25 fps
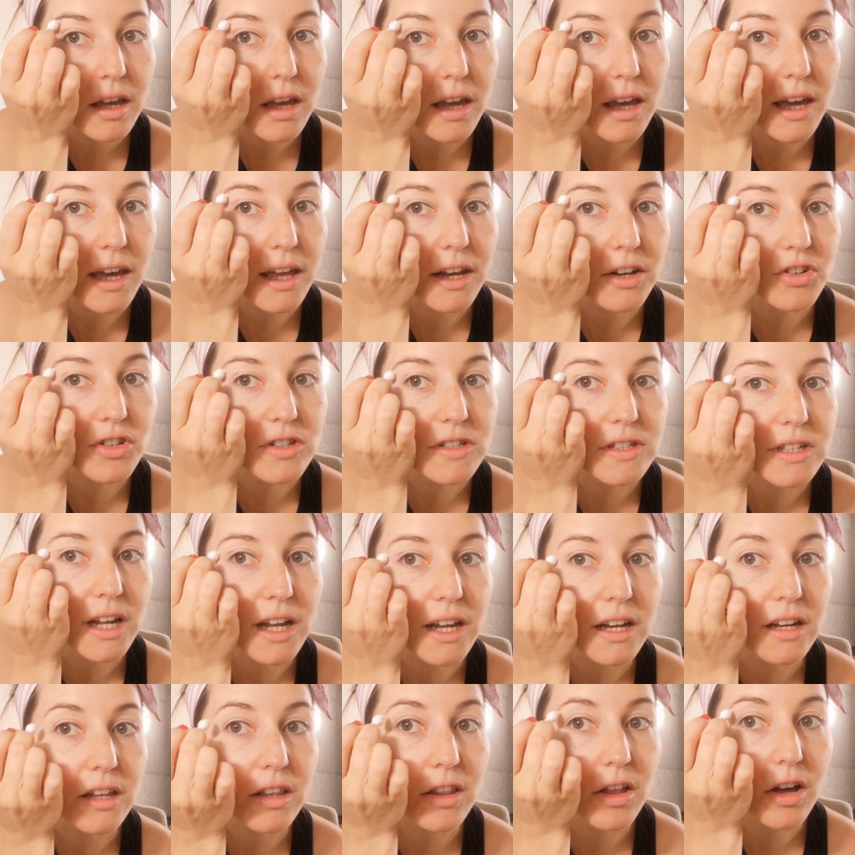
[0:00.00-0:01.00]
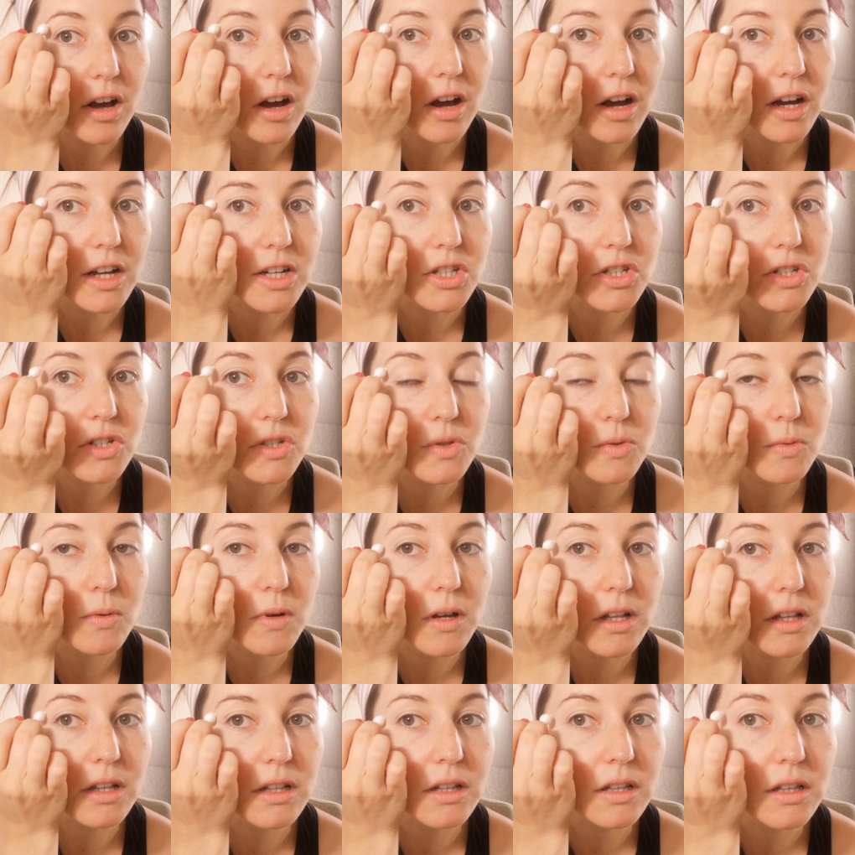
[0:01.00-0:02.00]
and just under the arch as
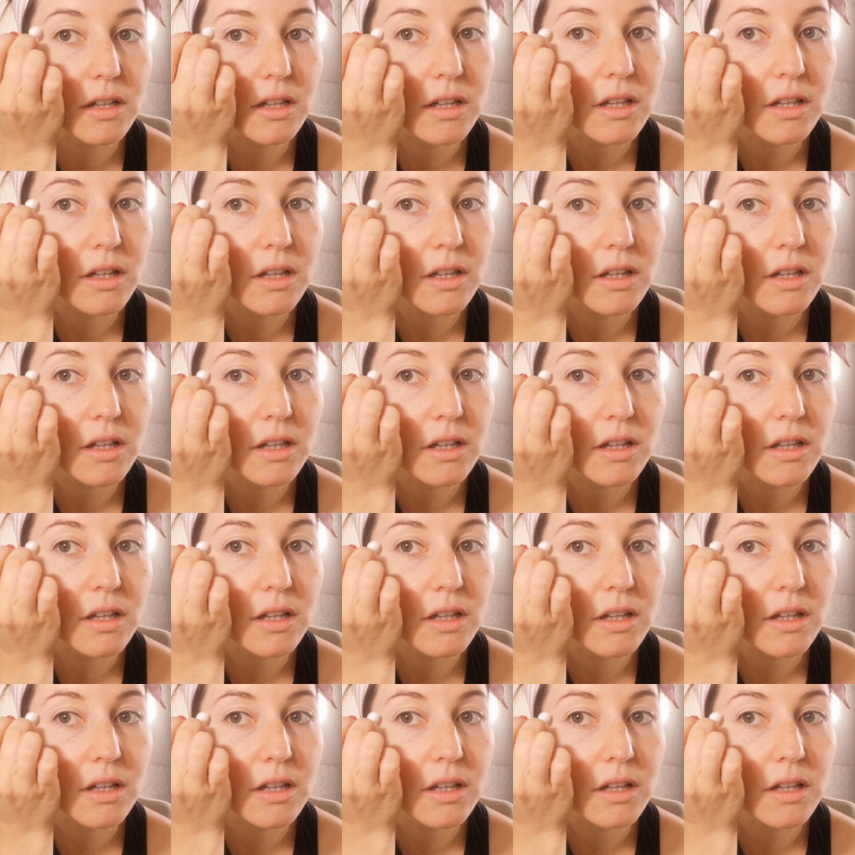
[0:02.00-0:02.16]
well.